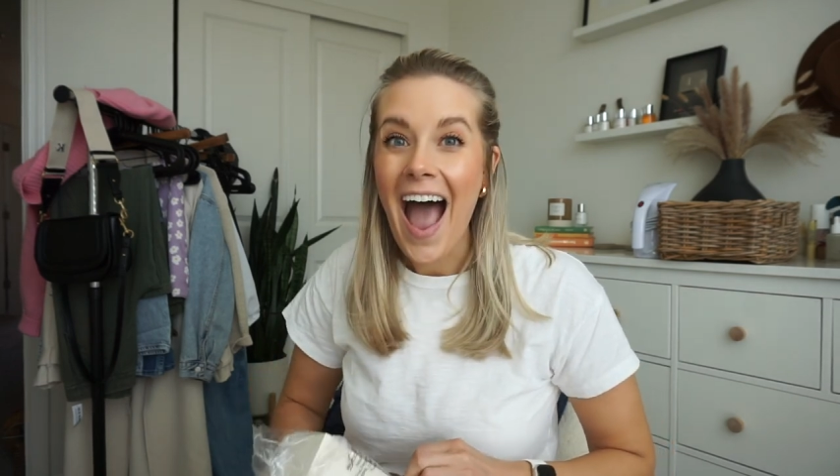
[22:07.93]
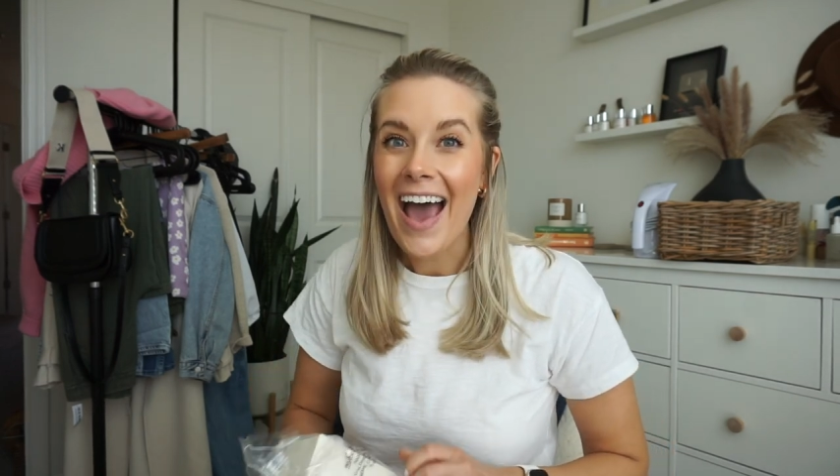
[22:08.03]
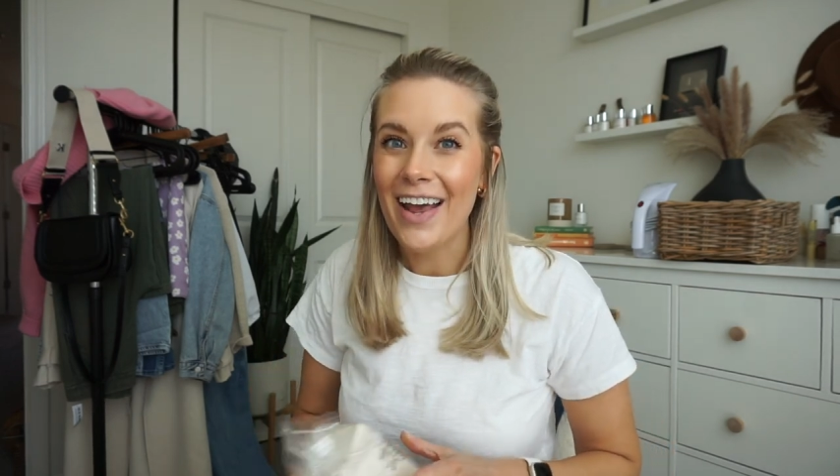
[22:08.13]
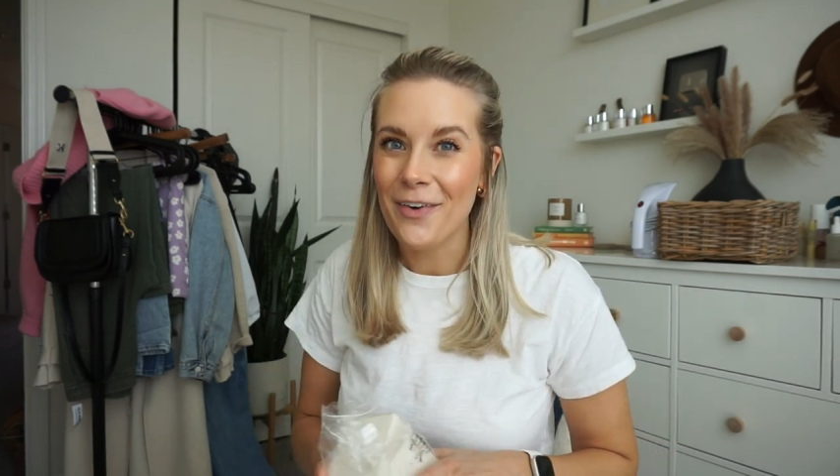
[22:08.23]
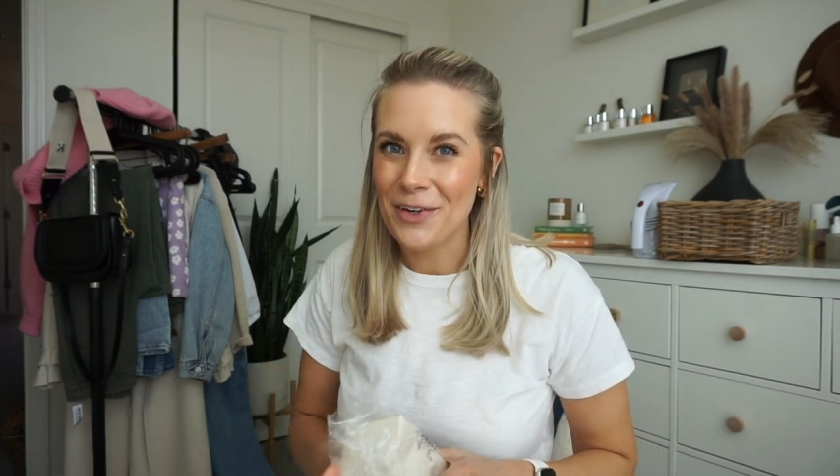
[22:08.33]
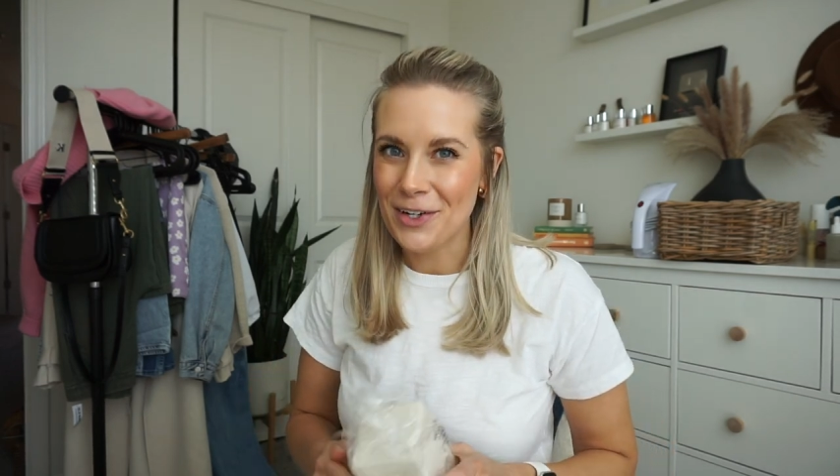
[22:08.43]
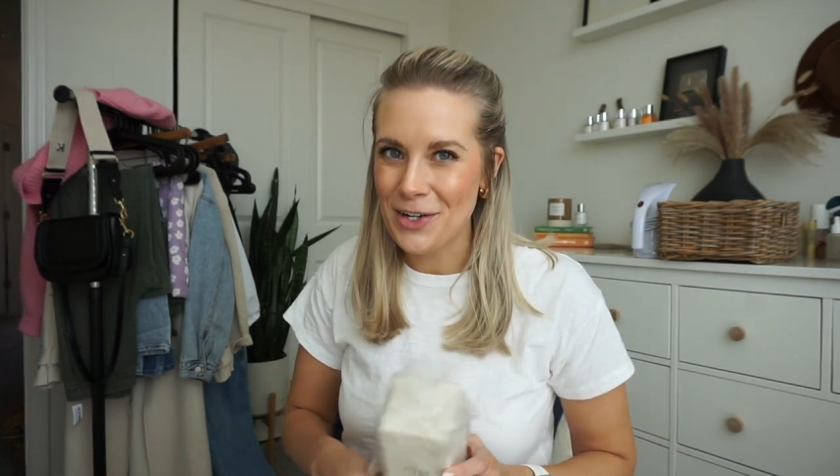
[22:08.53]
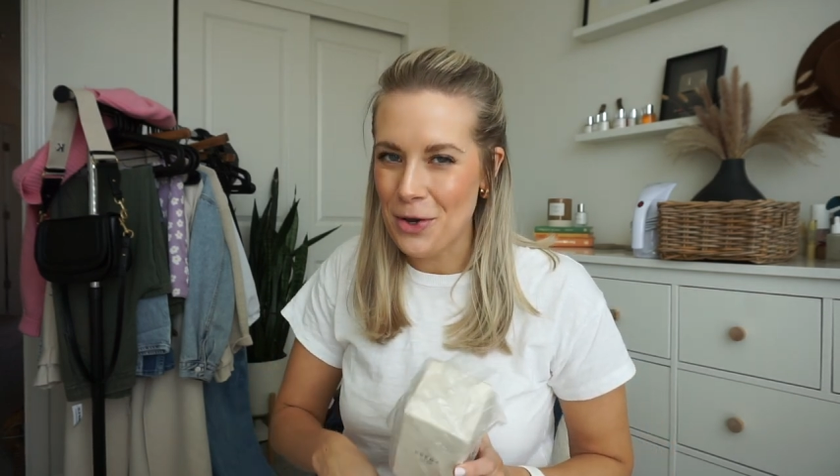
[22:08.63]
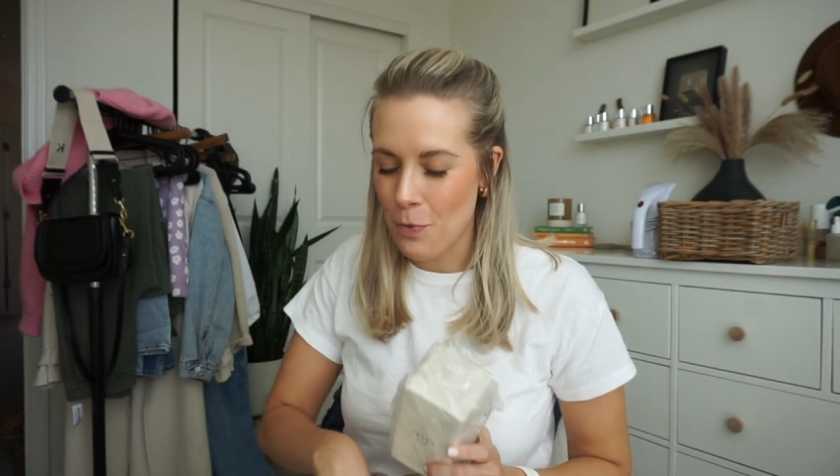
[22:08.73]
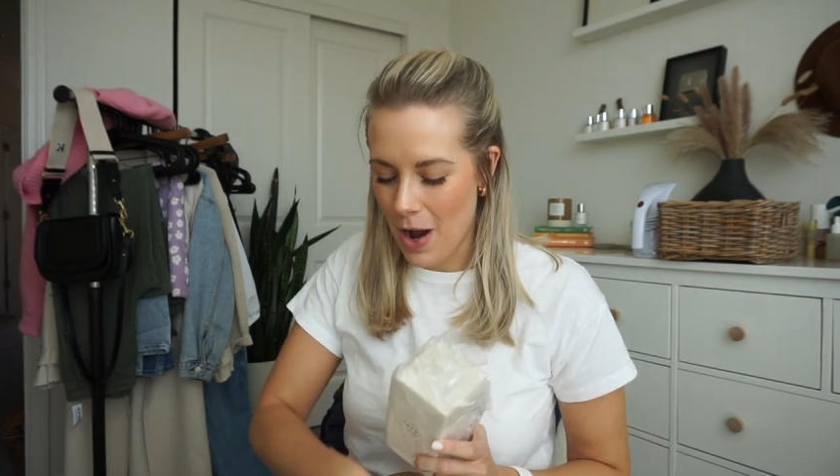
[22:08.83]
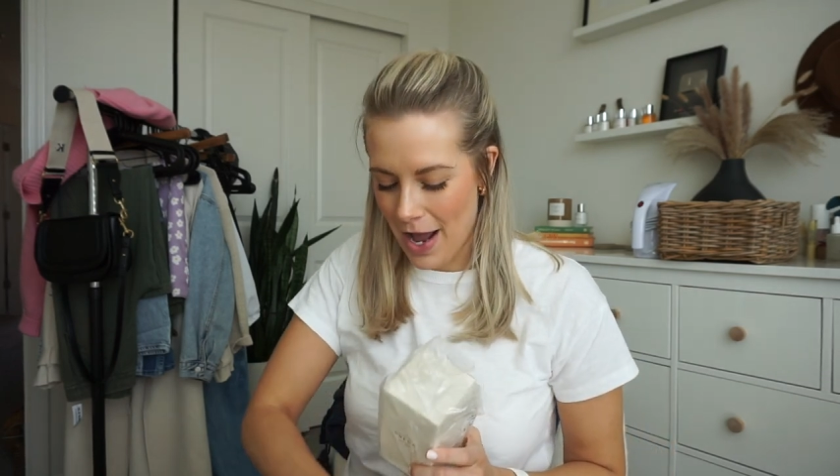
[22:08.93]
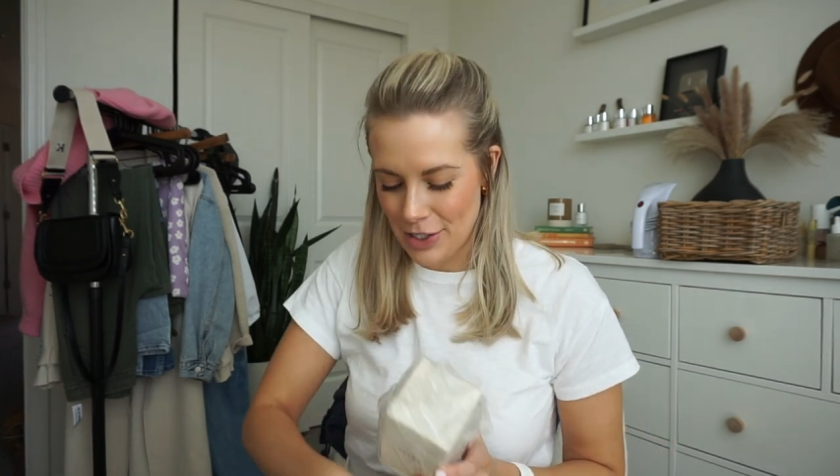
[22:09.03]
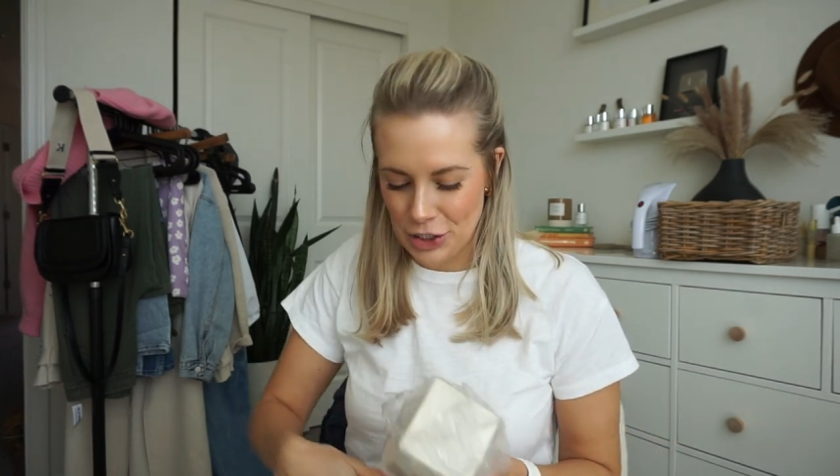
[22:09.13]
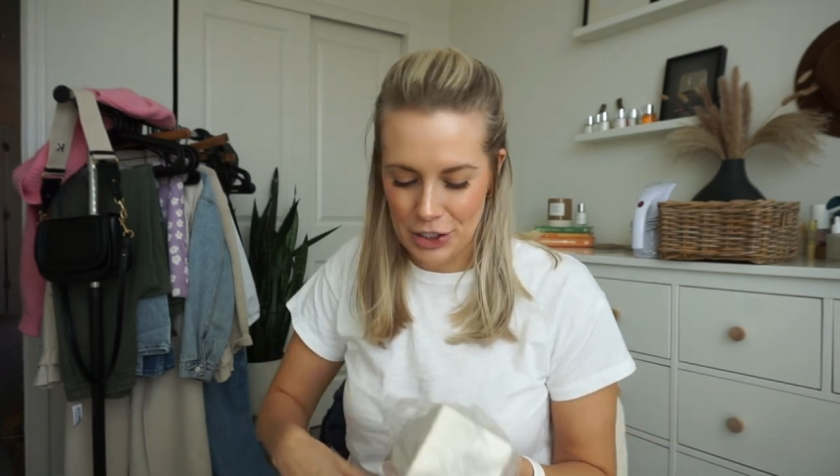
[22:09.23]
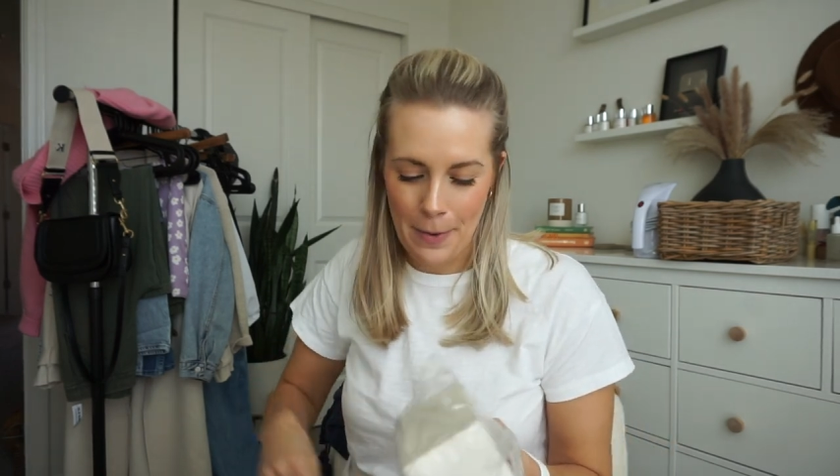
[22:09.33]
And I ordered a new
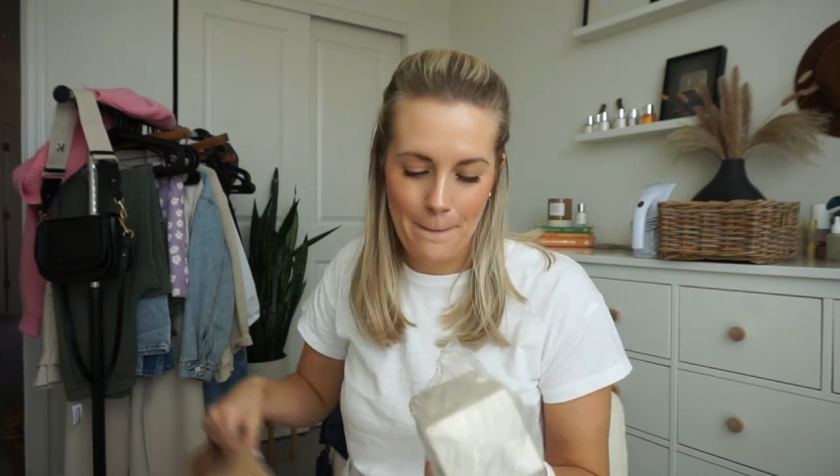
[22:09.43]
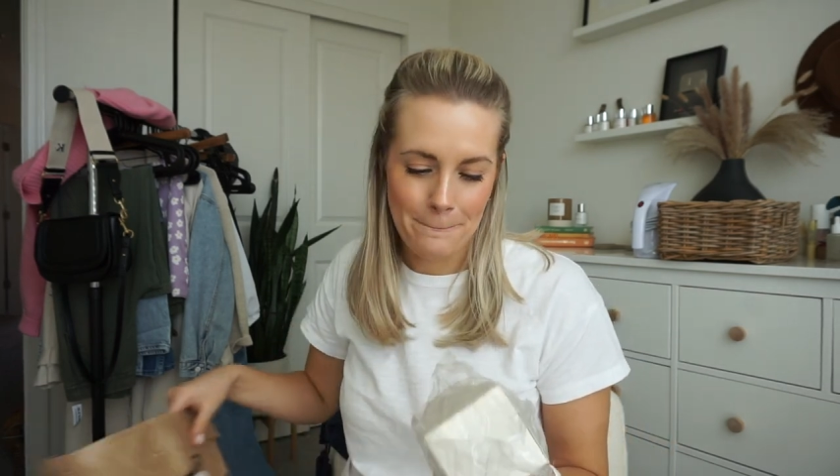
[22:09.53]
watch,